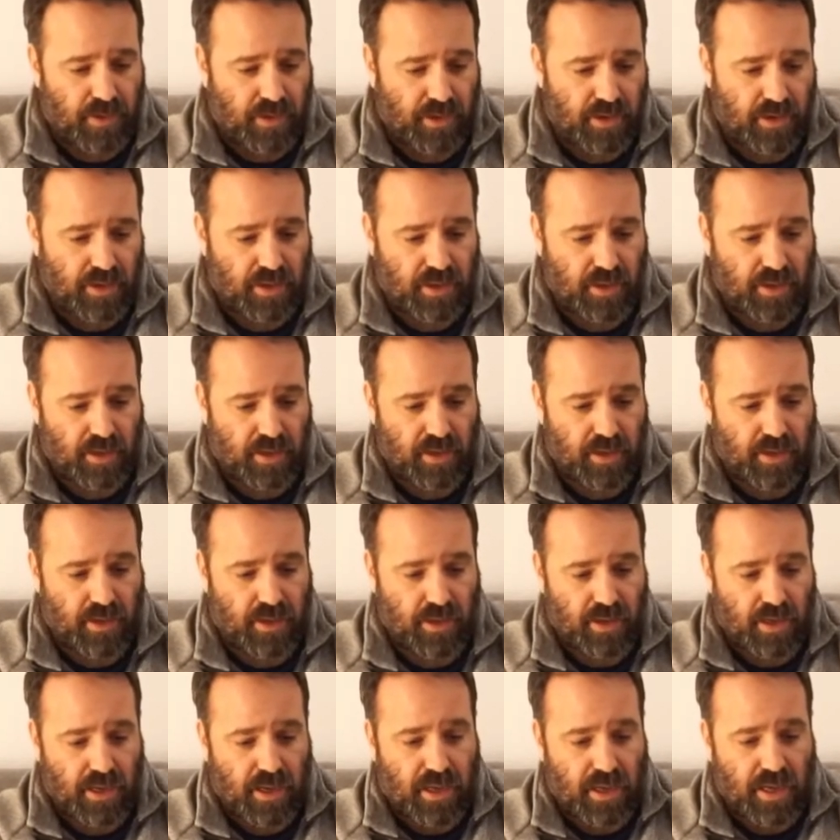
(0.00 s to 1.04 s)

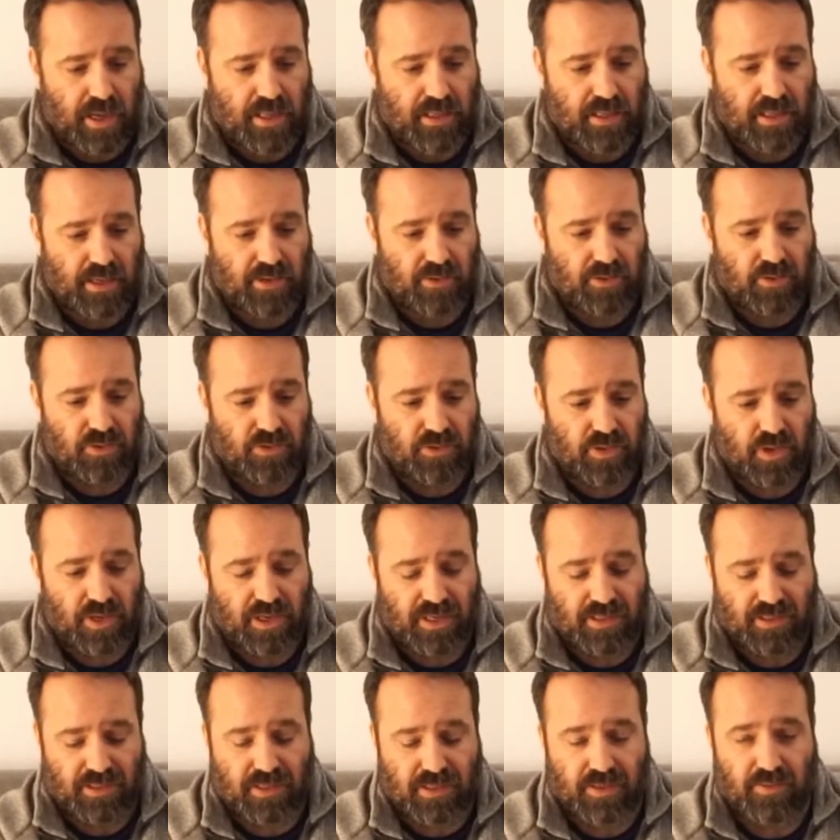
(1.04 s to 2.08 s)
And then it also
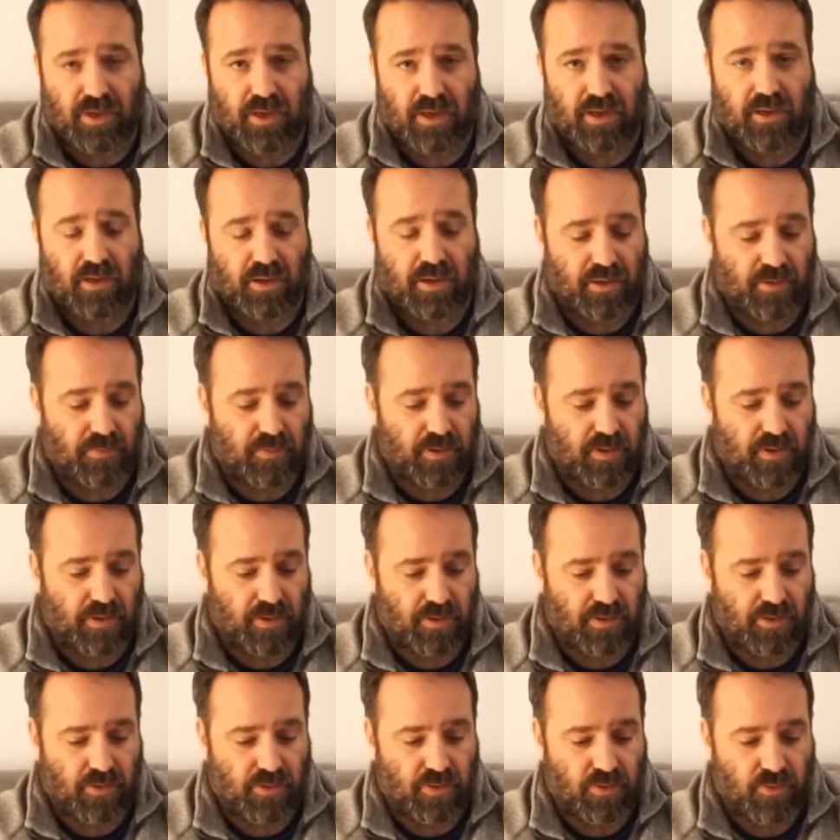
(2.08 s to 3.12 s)
has
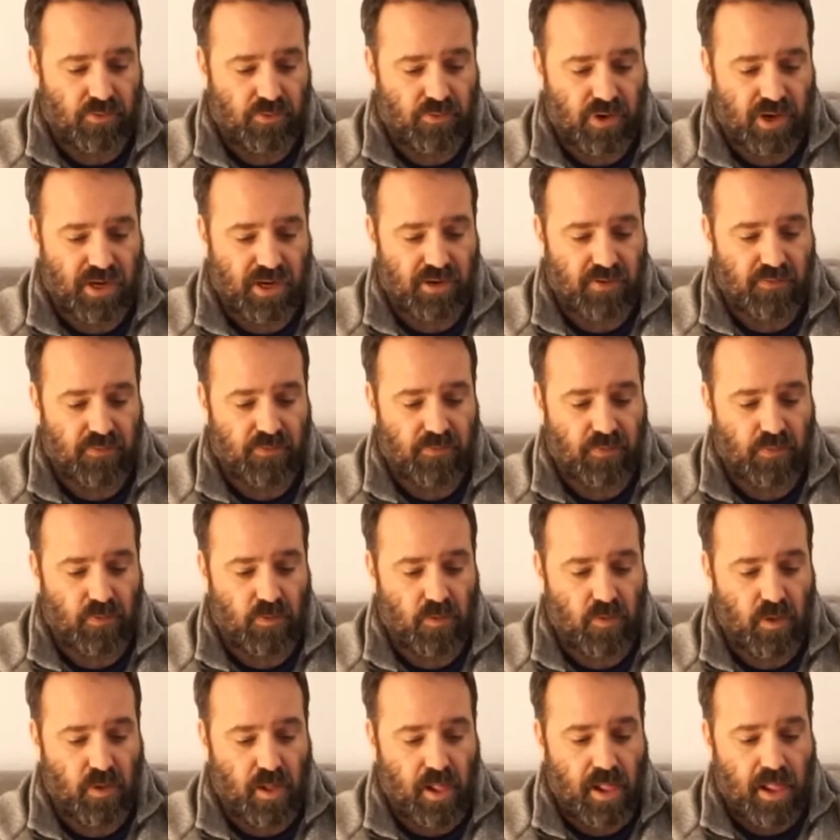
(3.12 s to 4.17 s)
a grading
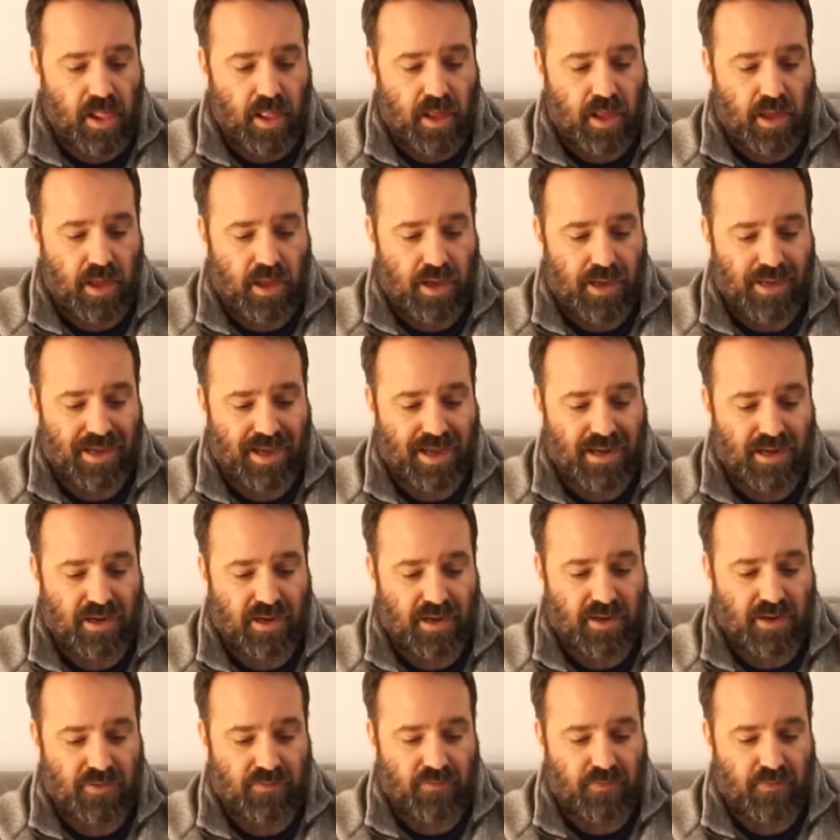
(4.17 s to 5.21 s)
for color
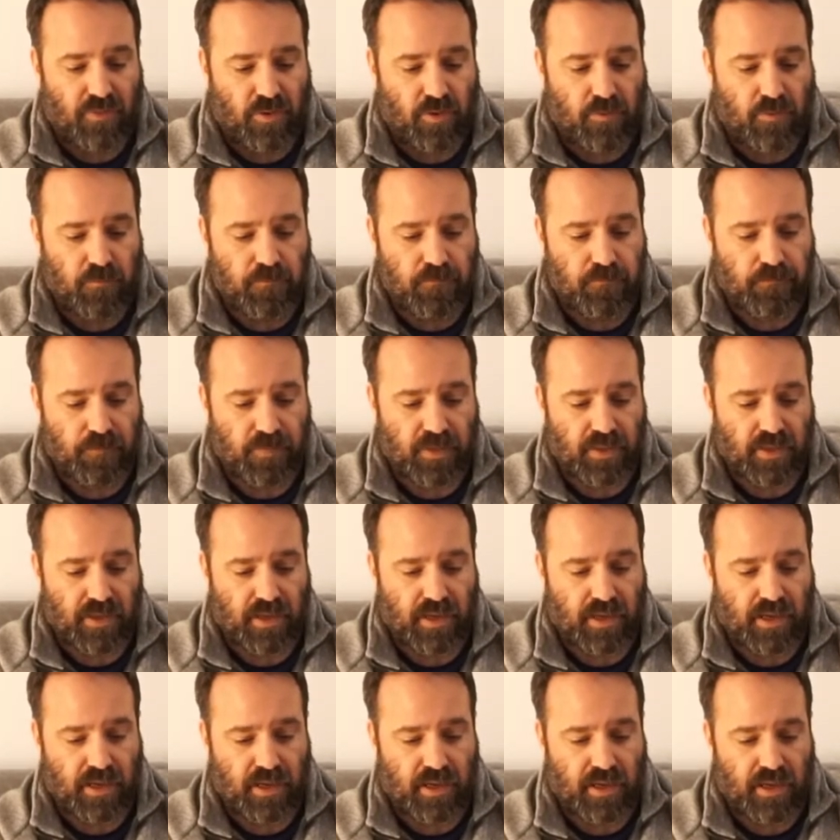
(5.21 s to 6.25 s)
and foam,
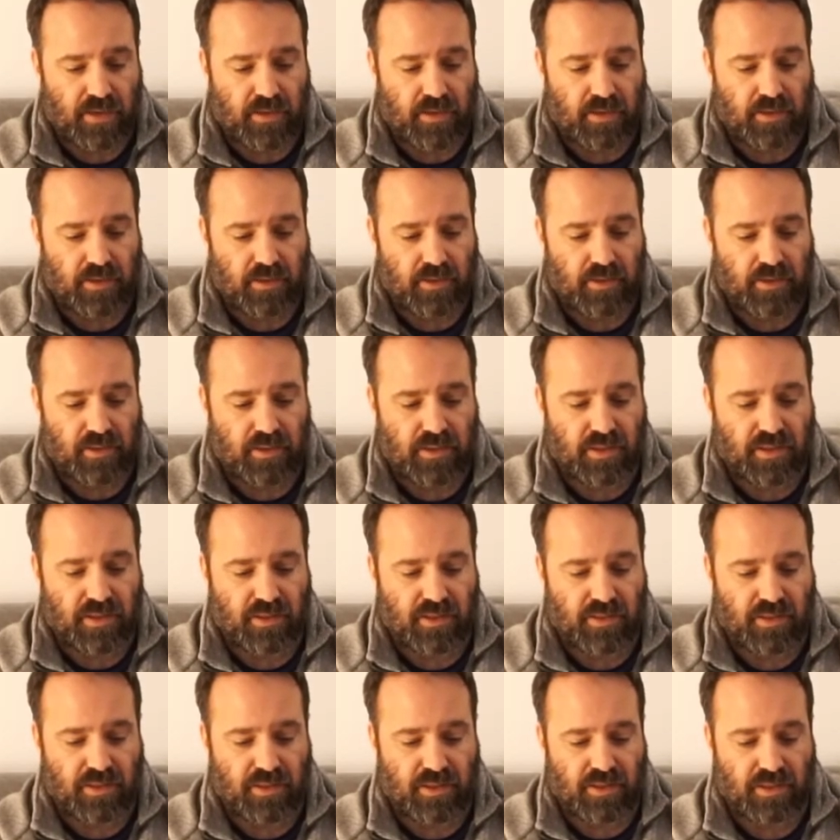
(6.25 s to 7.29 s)
and
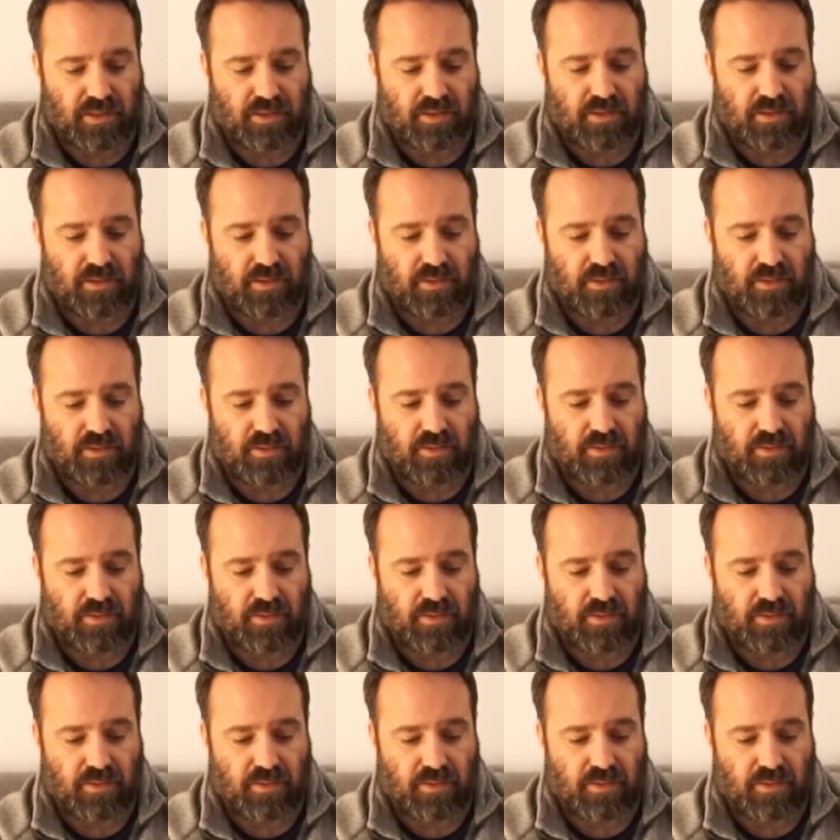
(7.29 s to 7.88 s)
the